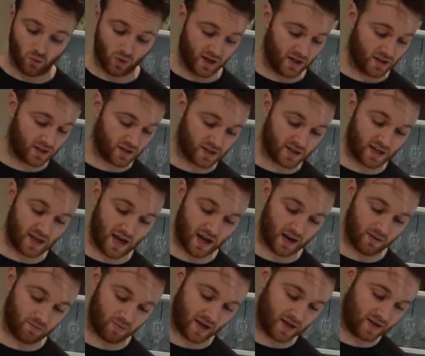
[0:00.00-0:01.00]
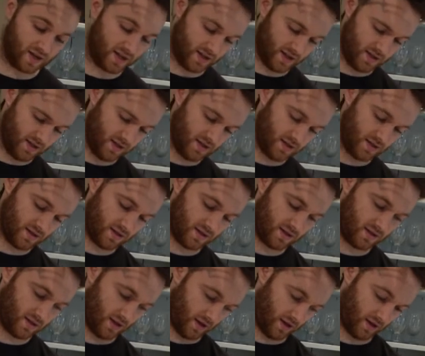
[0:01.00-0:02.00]
we just get it blended,
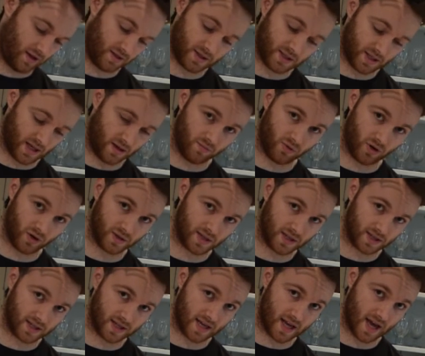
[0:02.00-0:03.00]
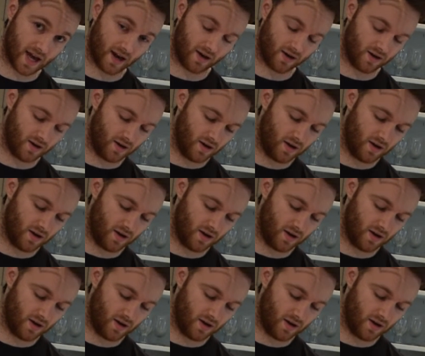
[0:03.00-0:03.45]
and the same process again.